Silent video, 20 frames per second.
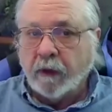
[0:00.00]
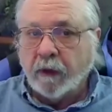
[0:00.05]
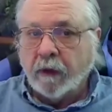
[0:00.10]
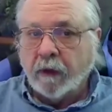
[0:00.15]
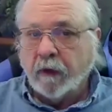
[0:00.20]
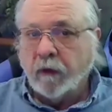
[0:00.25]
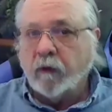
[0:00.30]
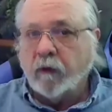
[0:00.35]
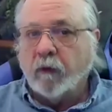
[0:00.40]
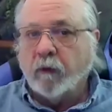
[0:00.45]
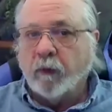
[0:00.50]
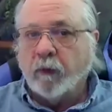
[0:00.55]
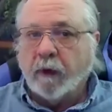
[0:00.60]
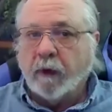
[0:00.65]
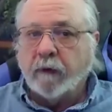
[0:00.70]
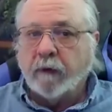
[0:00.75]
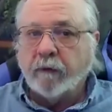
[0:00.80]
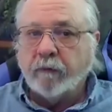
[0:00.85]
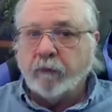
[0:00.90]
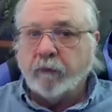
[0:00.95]
and go
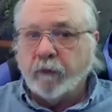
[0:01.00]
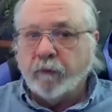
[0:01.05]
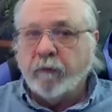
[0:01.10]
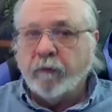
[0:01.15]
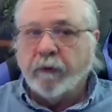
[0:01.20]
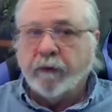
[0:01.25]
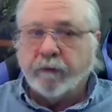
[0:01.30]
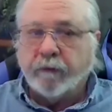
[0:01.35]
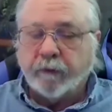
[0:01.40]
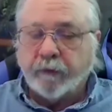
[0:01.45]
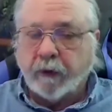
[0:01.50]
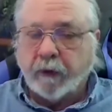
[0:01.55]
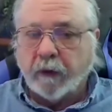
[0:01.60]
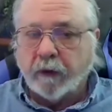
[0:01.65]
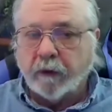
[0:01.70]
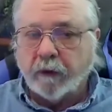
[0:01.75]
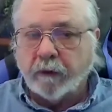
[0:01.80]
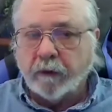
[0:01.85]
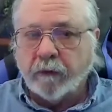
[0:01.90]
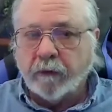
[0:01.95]
back and revisit
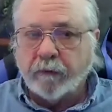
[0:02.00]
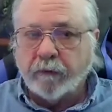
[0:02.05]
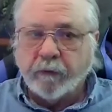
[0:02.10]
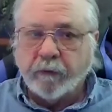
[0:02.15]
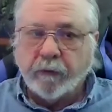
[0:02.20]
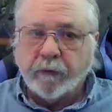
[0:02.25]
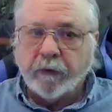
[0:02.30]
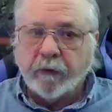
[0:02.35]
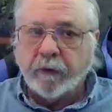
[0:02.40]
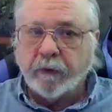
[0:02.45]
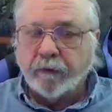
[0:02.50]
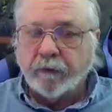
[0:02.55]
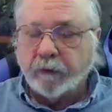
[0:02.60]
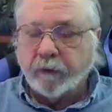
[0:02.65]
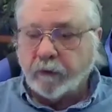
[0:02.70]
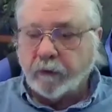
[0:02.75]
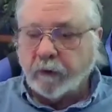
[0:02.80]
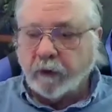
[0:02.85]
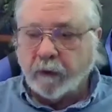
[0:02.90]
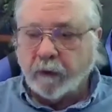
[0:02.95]
that. These are the things
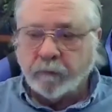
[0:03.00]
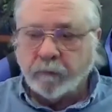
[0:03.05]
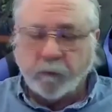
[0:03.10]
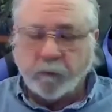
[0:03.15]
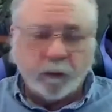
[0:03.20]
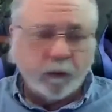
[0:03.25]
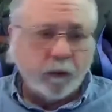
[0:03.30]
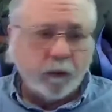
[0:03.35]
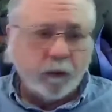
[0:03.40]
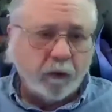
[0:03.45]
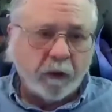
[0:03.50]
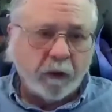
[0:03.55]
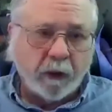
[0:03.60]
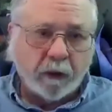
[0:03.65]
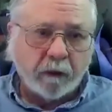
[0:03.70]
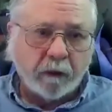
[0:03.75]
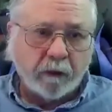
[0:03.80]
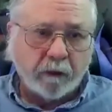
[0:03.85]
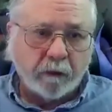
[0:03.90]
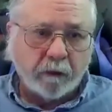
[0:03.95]
that you have to look
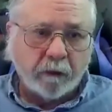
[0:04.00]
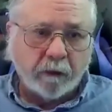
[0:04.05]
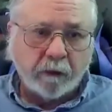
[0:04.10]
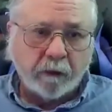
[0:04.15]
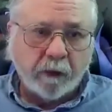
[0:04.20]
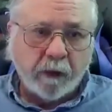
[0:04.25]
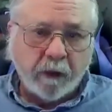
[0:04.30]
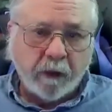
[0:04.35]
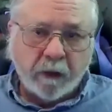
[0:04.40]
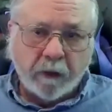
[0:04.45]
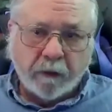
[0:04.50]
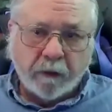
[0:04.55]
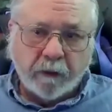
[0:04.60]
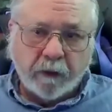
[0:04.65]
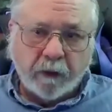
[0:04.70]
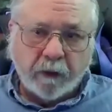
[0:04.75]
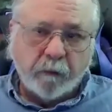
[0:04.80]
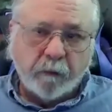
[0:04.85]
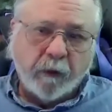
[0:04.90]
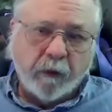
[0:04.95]
at on a
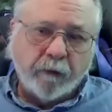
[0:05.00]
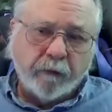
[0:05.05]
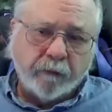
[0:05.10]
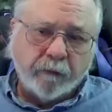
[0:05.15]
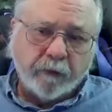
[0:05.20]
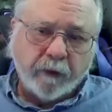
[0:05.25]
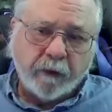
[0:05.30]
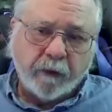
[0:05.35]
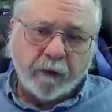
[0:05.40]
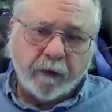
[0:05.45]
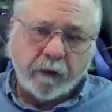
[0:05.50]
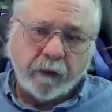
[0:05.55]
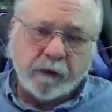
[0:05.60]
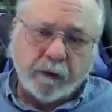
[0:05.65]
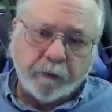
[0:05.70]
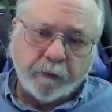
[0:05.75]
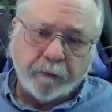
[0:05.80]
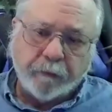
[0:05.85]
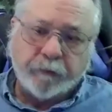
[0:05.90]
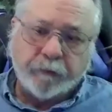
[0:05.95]
daily basis. And I think
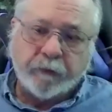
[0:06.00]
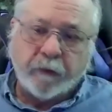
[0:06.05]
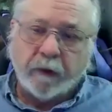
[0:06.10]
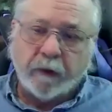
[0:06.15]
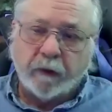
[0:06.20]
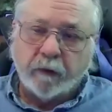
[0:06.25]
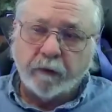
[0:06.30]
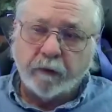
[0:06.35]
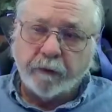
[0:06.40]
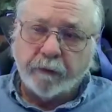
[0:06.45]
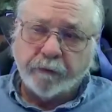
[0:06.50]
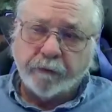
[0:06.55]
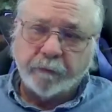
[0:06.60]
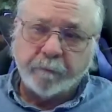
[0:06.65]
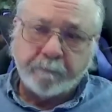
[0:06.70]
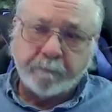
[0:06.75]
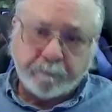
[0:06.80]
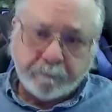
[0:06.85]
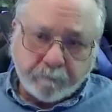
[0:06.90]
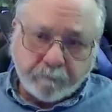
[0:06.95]
another skill is,
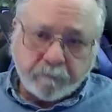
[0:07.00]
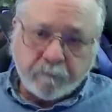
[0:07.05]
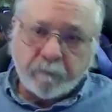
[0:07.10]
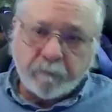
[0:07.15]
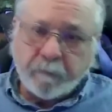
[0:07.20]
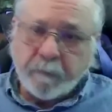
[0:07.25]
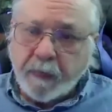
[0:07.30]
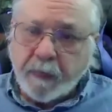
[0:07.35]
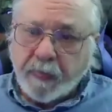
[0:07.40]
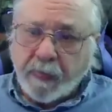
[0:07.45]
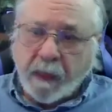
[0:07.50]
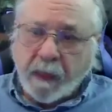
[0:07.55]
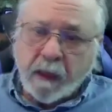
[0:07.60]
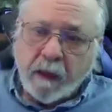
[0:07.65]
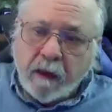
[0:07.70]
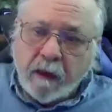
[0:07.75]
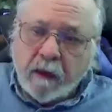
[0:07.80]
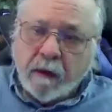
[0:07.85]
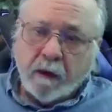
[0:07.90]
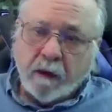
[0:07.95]

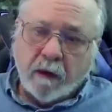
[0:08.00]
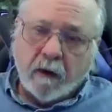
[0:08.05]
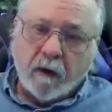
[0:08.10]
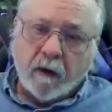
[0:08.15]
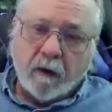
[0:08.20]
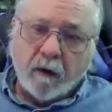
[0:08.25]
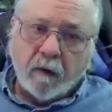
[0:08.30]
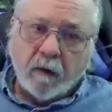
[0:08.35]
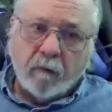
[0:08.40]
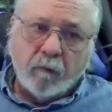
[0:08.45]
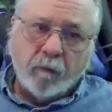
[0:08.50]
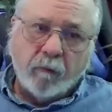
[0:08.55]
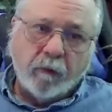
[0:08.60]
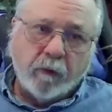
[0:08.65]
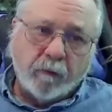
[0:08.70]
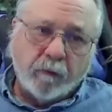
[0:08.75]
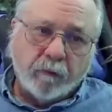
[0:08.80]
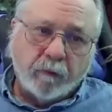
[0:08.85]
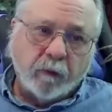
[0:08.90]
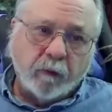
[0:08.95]

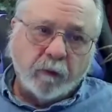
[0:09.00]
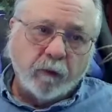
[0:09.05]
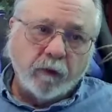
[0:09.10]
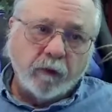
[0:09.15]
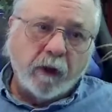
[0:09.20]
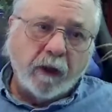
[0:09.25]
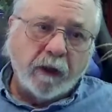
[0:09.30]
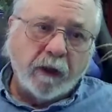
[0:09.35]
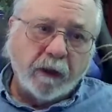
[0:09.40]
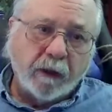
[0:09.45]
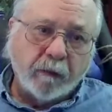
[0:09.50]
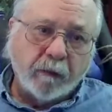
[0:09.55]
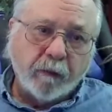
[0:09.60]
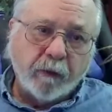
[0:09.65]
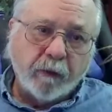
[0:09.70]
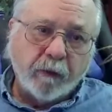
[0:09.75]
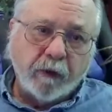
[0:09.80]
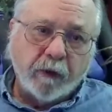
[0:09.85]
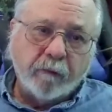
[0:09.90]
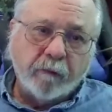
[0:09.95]
for an guy like
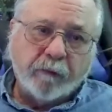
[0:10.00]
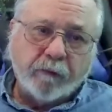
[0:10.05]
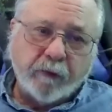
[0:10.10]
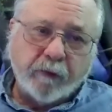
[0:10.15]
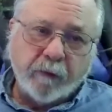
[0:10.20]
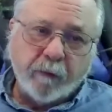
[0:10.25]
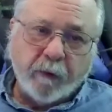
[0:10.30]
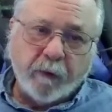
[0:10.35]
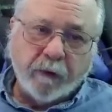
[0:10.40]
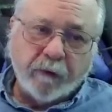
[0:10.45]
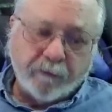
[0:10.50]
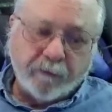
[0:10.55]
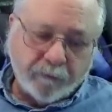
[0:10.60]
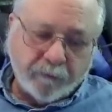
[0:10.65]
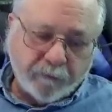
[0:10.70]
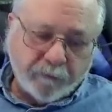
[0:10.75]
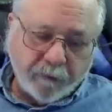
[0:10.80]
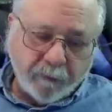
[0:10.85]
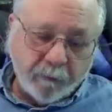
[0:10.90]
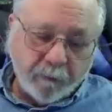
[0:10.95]
me, I'm the same age
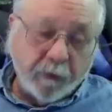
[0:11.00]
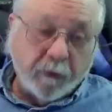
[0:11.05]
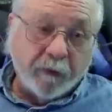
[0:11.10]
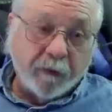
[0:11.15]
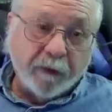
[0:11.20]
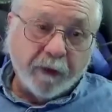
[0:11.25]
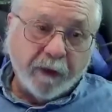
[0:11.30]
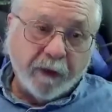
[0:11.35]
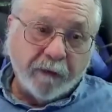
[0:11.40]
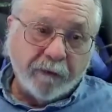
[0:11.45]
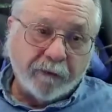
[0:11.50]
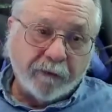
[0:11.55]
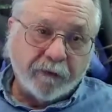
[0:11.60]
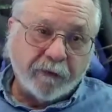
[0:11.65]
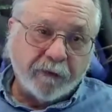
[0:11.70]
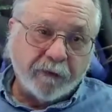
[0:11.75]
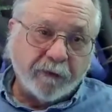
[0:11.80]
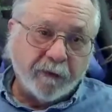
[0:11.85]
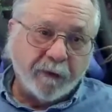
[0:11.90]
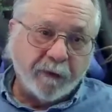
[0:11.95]
as Bill
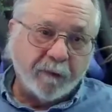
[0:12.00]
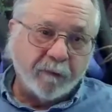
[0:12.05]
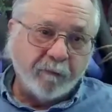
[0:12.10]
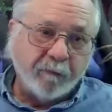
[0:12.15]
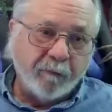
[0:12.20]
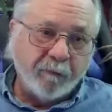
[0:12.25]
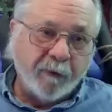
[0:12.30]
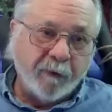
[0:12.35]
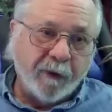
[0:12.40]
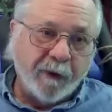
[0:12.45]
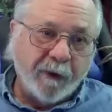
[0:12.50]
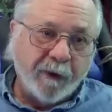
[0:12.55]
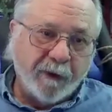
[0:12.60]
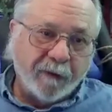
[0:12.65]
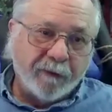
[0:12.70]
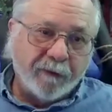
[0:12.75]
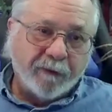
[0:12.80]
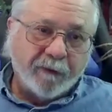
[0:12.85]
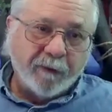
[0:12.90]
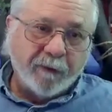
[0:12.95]
Gates.
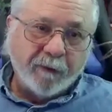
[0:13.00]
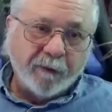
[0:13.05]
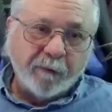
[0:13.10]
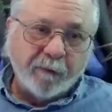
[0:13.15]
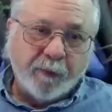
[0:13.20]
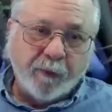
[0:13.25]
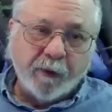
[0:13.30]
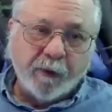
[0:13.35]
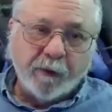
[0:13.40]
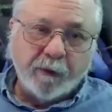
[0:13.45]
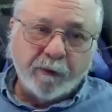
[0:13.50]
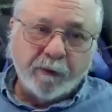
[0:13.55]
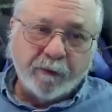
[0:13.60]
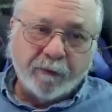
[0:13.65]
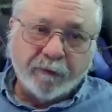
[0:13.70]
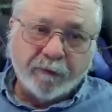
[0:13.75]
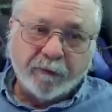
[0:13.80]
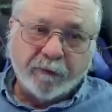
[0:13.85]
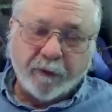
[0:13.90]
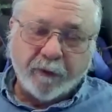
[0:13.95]
So
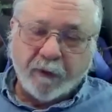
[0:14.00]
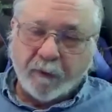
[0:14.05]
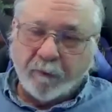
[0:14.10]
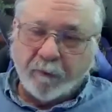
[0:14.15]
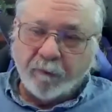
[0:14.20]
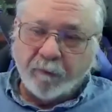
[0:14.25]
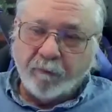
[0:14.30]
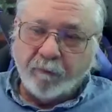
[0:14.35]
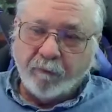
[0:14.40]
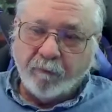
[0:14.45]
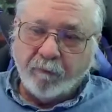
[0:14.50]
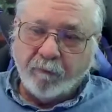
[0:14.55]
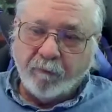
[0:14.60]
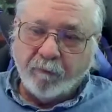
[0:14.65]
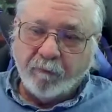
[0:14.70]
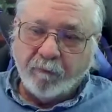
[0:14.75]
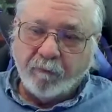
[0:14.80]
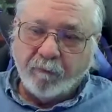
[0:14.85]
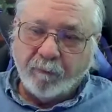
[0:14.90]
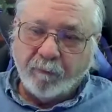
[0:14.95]
computers
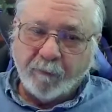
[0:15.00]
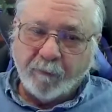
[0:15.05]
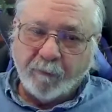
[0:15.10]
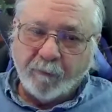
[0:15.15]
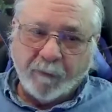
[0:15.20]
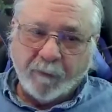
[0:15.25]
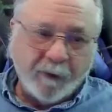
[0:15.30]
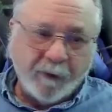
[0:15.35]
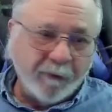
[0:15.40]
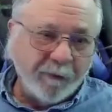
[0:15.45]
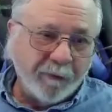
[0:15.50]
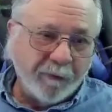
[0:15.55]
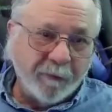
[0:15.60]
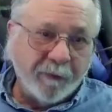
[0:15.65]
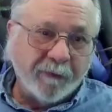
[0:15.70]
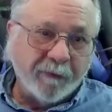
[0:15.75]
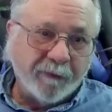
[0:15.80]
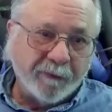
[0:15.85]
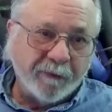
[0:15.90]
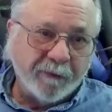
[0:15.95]
have always been
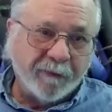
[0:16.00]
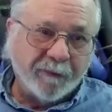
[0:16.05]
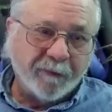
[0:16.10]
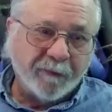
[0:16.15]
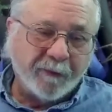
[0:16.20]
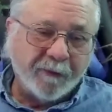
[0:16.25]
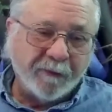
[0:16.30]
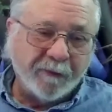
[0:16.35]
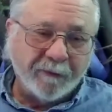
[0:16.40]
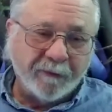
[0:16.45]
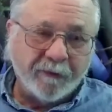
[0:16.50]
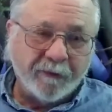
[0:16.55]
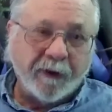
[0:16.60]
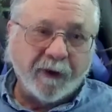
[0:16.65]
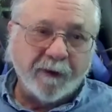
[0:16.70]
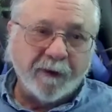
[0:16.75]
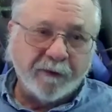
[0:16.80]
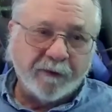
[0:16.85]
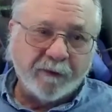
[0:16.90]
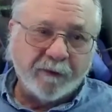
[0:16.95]
sort of a
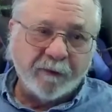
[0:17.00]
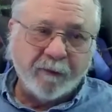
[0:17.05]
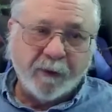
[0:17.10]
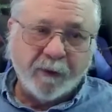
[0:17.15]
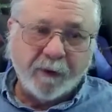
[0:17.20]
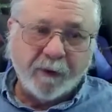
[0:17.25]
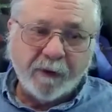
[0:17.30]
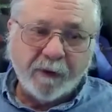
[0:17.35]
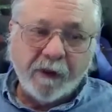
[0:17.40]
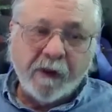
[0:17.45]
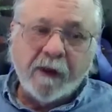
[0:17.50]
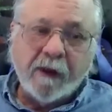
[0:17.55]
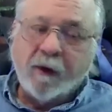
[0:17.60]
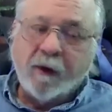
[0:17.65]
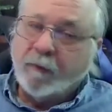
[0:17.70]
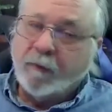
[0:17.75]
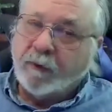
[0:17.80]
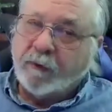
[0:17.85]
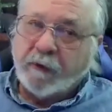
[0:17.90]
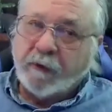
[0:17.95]
challenge to me.
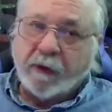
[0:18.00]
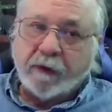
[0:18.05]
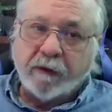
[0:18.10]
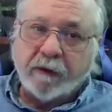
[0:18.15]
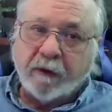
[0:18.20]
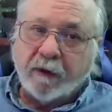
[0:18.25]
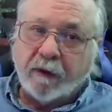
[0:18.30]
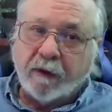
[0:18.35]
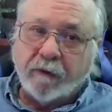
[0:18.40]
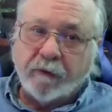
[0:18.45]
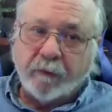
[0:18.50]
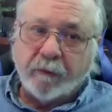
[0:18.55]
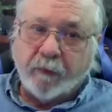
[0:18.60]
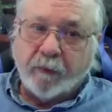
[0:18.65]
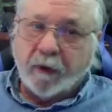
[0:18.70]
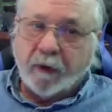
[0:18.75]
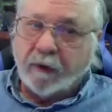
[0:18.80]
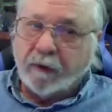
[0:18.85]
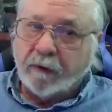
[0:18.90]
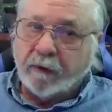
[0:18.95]
But technology,
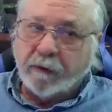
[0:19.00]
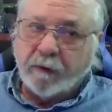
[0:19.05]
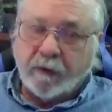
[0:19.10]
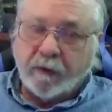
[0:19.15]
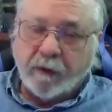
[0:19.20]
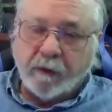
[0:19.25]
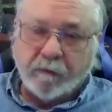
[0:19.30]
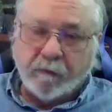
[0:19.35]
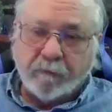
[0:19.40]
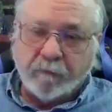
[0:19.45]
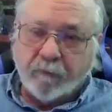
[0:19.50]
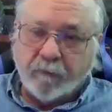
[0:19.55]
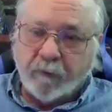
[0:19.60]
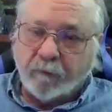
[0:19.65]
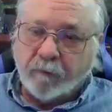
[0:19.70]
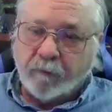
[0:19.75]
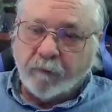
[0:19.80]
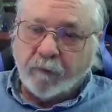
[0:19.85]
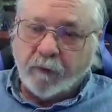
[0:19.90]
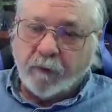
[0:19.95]
man,
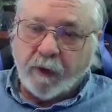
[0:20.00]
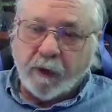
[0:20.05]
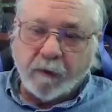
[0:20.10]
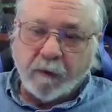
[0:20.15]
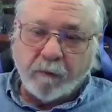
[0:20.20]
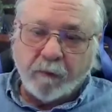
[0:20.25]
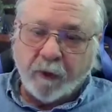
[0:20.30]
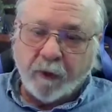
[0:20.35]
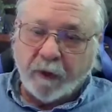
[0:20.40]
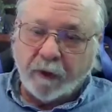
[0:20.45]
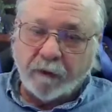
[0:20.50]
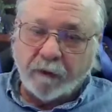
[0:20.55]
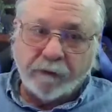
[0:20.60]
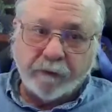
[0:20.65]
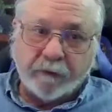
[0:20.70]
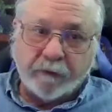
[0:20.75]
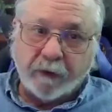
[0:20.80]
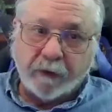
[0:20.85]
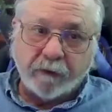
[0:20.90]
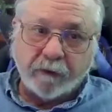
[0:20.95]
if you can't buy into
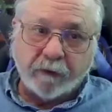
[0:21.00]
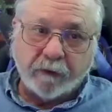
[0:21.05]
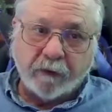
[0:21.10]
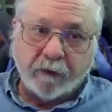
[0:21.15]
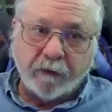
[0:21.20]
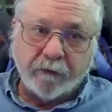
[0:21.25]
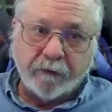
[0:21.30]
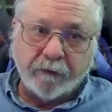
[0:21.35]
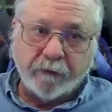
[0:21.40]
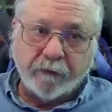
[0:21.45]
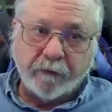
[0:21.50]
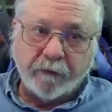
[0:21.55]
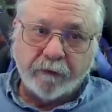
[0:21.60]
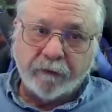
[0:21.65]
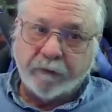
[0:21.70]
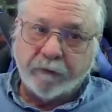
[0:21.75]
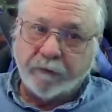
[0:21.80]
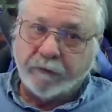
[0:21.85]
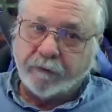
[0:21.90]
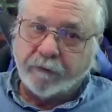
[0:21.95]
technology, you're
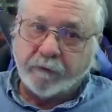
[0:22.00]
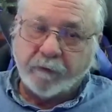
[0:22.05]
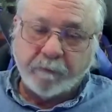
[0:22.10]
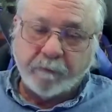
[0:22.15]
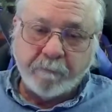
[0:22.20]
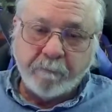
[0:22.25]
just